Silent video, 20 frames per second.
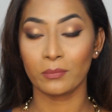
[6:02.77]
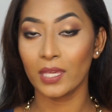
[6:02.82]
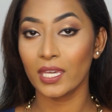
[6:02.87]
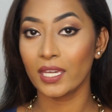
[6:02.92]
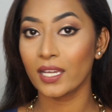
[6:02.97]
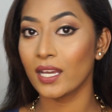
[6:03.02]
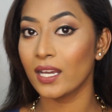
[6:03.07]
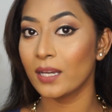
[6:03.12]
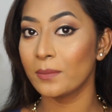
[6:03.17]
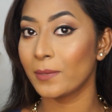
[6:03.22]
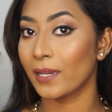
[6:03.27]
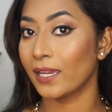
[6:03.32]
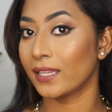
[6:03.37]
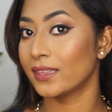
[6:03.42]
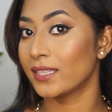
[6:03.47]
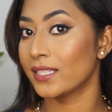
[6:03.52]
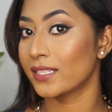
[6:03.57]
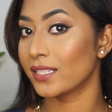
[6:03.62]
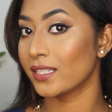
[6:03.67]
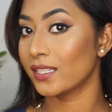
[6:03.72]
makeup
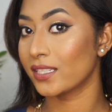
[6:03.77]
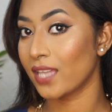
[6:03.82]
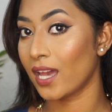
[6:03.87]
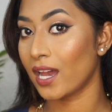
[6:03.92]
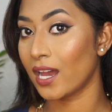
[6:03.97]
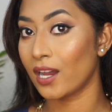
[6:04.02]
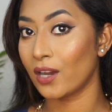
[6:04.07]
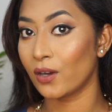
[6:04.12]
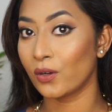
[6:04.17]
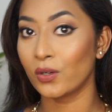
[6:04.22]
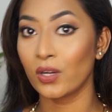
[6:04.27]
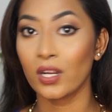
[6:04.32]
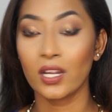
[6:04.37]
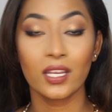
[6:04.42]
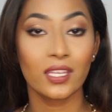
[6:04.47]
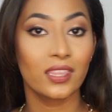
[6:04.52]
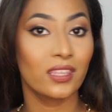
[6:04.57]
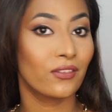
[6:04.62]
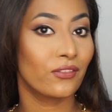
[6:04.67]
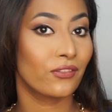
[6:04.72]
and this is how
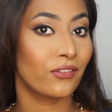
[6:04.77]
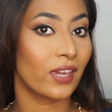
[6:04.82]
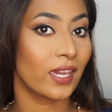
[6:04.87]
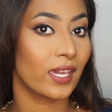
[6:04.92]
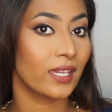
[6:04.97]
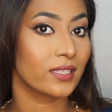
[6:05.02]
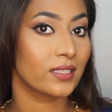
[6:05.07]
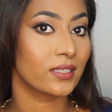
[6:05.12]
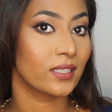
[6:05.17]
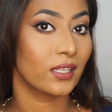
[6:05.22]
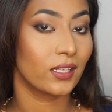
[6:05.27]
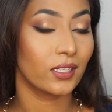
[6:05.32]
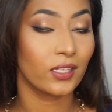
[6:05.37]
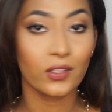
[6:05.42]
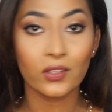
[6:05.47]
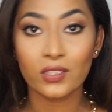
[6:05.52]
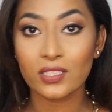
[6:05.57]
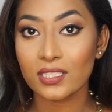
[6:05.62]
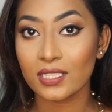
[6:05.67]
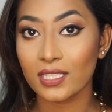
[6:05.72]
the face
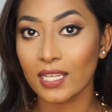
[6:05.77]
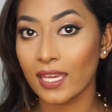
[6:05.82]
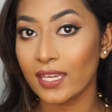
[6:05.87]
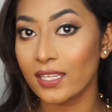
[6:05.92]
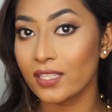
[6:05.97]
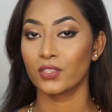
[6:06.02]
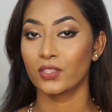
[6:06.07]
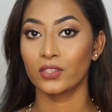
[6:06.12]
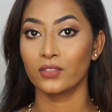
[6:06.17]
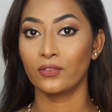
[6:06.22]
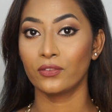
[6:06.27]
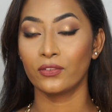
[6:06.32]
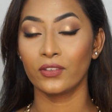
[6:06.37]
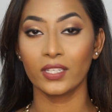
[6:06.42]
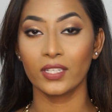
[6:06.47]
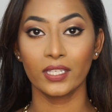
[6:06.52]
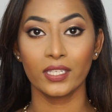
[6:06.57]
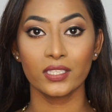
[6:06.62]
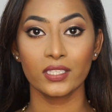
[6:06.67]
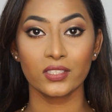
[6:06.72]
looks like. So the
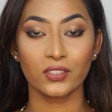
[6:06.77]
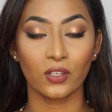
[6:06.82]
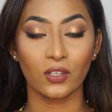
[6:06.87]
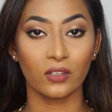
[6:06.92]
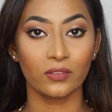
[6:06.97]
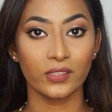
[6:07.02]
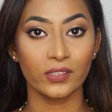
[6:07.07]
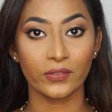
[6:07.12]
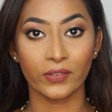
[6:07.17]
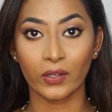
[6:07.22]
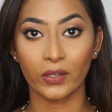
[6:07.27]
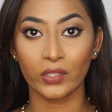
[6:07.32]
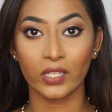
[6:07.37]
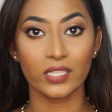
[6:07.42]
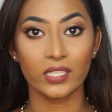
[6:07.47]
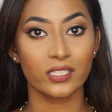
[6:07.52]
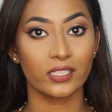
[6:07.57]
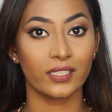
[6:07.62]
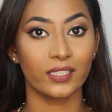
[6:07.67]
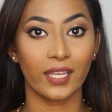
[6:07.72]
finish of the
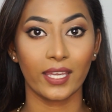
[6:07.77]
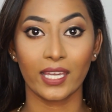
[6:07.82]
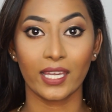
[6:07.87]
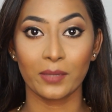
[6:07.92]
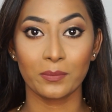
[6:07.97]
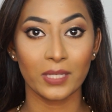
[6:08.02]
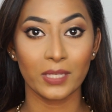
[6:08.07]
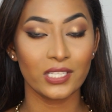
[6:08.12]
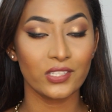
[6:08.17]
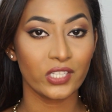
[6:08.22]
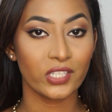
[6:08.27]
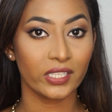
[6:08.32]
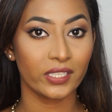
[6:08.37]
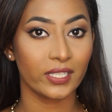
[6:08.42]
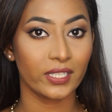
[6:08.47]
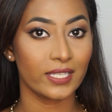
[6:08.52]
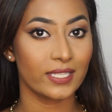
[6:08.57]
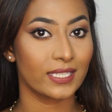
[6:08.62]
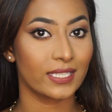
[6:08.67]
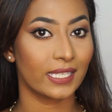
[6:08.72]
foundation, like I
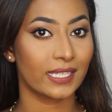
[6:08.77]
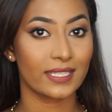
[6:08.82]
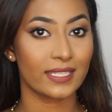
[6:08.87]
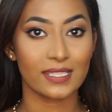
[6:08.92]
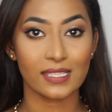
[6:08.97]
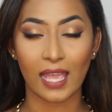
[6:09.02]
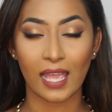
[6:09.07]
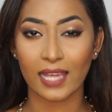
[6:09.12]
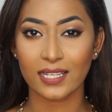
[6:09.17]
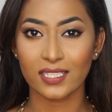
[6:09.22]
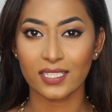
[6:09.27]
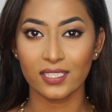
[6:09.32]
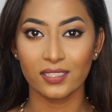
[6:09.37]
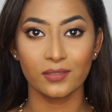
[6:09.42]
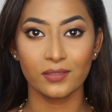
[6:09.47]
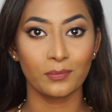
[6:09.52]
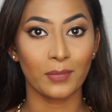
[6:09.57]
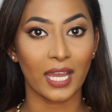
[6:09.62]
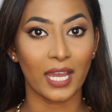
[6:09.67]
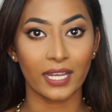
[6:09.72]
mentioned, is like a
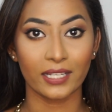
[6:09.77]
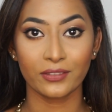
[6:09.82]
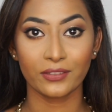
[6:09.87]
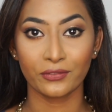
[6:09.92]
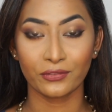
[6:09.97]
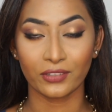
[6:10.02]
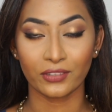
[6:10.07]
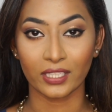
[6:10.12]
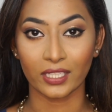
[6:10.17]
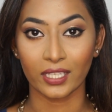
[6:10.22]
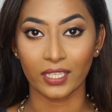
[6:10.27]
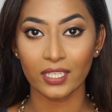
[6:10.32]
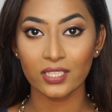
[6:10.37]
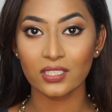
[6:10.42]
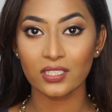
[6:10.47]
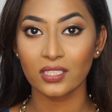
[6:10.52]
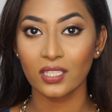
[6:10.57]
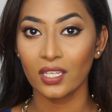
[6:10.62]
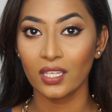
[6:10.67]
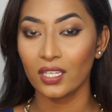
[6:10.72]
satin matte
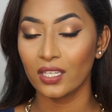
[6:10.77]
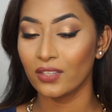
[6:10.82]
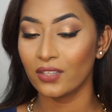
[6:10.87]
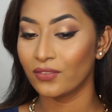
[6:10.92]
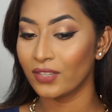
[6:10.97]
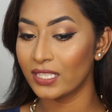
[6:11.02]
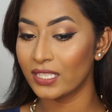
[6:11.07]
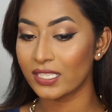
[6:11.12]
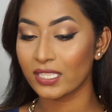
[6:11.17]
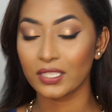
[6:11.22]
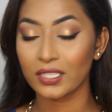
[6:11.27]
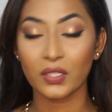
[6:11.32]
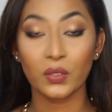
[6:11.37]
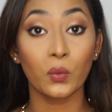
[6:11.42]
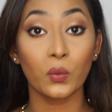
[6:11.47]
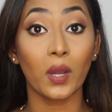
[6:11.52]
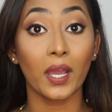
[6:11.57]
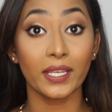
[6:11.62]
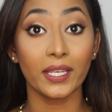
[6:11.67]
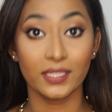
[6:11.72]
finish. Feels
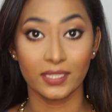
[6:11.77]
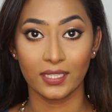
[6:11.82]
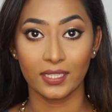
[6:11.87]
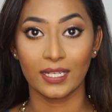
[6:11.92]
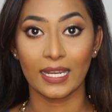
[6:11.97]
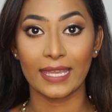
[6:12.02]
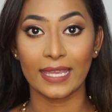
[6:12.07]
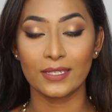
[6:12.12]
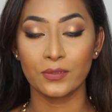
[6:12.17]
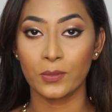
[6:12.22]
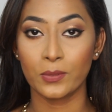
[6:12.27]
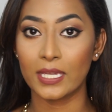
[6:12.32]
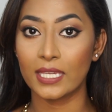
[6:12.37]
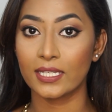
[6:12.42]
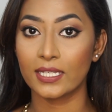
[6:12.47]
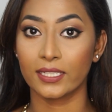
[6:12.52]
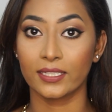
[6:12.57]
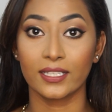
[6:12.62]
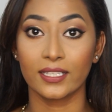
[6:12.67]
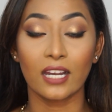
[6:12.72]
quite
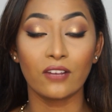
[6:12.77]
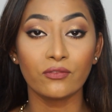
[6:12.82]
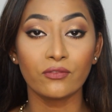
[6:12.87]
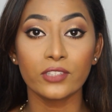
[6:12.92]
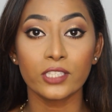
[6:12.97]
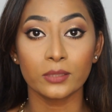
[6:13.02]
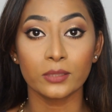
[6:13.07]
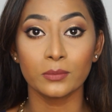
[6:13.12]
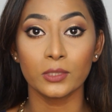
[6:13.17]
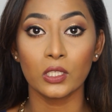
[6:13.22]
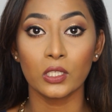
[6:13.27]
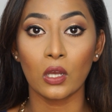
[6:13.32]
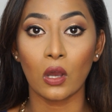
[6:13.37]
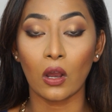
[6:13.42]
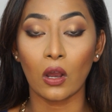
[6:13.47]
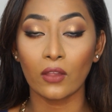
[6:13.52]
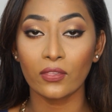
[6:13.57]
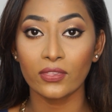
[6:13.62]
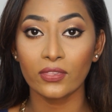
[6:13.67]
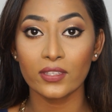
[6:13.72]
lightweight and comfortable
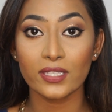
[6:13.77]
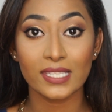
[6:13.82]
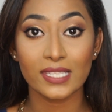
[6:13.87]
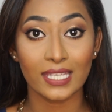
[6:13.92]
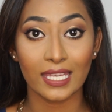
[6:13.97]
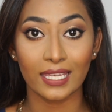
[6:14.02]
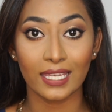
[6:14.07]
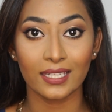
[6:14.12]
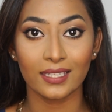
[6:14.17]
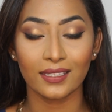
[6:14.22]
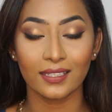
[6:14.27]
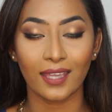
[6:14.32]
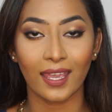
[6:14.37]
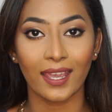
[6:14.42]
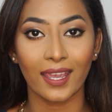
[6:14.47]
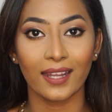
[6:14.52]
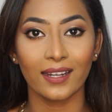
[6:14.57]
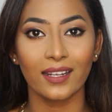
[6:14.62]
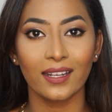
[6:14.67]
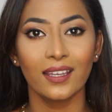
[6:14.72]
on the skin
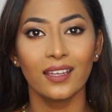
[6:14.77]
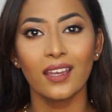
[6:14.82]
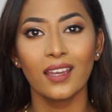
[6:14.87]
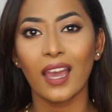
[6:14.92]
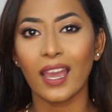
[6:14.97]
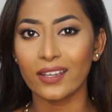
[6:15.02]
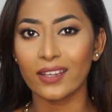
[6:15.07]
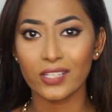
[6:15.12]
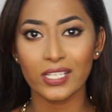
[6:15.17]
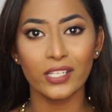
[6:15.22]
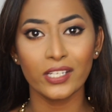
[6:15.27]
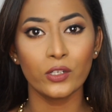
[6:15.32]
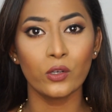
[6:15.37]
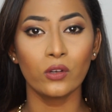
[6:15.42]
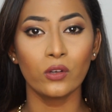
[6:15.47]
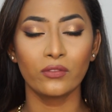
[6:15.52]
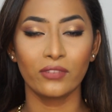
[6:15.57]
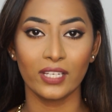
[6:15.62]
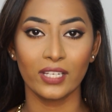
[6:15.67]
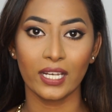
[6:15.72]
and I really
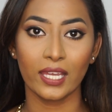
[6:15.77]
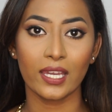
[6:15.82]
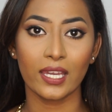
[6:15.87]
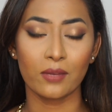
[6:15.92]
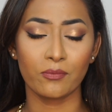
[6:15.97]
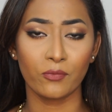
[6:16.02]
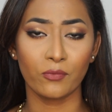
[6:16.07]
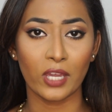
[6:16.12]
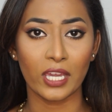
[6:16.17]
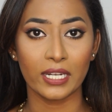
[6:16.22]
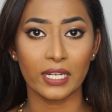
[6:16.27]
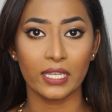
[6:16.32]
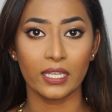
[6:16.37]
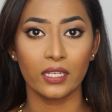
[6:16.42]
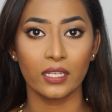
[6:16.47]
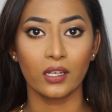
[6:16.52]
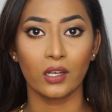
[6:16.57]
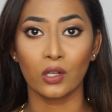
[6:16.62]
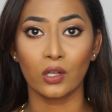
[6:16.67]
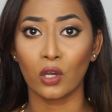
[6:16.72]
don't feel like I'm
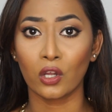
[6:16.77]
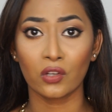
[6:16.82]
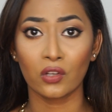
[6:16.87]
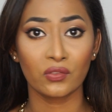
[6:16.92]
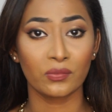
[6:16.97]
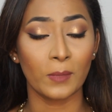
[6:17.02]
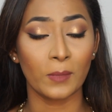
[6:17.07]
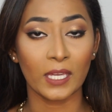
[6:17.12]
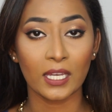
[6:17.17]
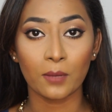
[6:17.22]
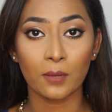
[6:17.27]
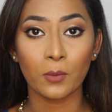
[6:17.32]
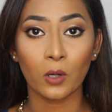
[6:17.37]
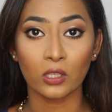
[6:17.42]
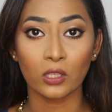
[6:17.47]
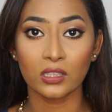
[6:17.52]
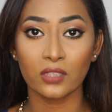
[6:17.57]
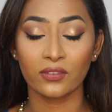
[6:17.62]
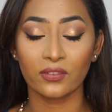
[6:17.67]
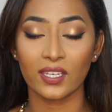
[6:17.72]
wearing a lot of makeup
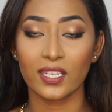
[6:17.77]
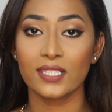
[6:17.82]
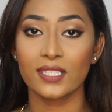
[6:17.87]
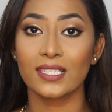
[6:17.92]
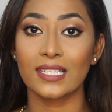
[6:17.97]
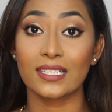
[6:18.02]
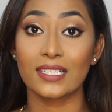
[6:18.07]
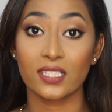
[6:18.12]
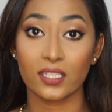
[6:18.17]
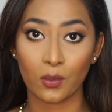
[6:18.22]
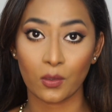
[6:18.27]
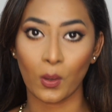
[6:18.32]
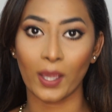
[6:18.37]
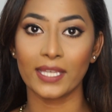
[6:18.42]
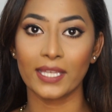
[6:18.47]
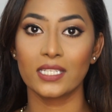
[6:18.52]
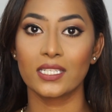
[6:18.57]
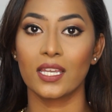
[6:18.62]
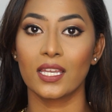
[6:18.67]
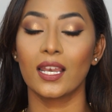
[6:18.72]
on the face. It's
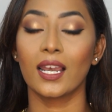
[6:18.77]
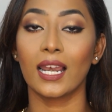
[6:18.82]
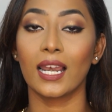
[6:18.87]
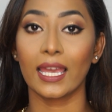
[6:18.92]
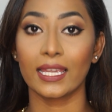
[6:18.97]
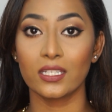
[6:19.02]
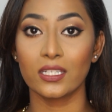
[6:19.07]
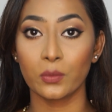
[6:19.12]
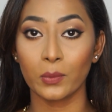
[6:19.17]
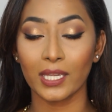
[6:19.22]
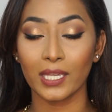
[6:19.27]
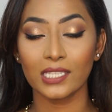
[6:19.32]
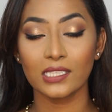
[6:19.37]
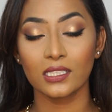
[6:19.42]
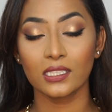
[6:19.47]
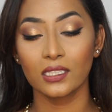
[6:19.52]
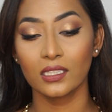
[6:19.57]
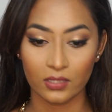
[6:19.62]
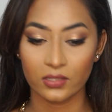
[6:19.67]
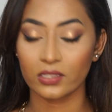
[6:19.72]
quite lightweight.
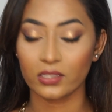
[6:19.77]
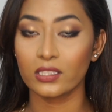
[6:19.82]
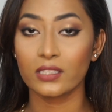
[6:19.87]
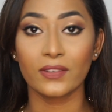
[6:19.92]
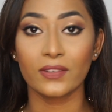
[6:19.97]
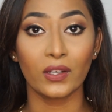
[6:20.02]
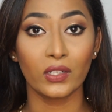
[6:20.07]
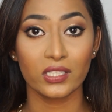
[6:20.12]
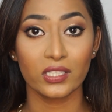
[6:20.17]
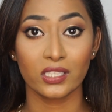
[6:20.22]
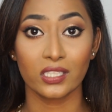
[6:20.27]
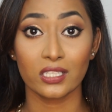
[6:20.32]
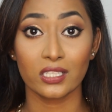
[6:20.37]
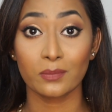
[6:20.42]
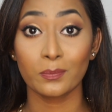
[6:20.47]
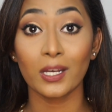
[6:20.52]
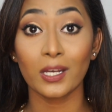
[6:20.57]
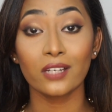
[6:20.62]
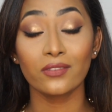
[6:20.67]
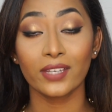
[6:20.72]
So this foundation is
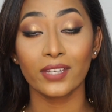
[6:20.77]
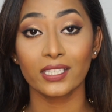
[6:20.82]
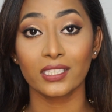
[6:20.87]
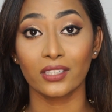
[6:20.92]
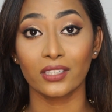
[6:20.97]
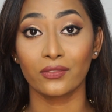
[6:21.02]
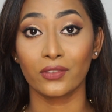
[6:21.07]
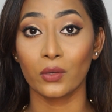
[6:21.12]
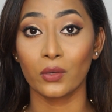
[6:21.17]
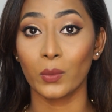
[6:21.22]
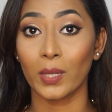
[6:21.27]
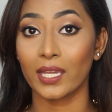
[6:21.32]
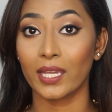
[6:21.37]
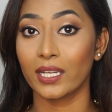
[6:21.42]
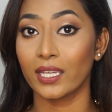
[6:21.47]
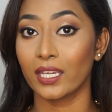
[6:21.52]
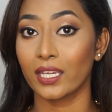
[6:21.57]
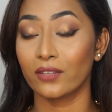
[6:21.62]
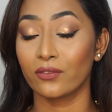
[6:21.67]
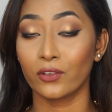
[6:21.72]
perfect if you're
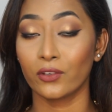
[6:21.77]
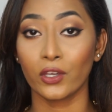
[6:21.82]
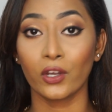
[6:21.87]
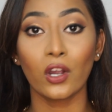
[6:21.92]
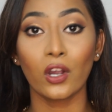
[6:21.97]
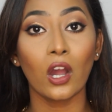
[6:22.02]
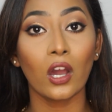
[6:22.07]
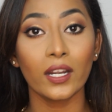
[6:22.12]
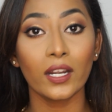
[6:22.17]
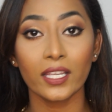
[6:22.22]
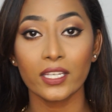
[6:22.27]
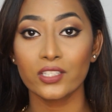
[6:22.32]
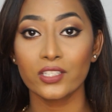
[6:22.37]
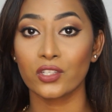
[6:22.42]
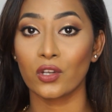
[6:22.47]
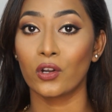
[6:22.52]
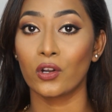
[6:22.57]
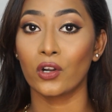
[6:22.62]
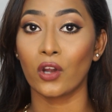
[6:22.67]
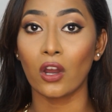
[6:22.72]
wearing it for your
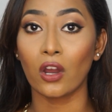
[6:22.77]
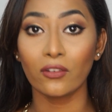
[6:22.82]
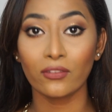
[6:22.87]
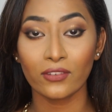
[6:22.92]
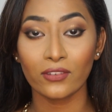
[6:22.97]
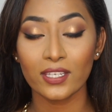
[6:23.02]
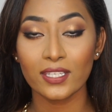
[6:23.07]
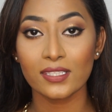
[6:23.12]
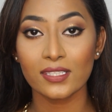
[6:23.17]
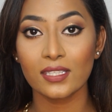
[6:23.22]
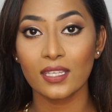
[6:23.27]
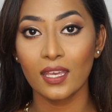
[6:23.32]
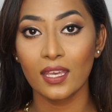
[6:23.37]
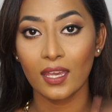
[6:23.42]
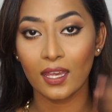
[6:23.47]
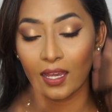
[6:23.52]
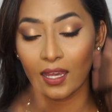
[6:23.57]
college or office.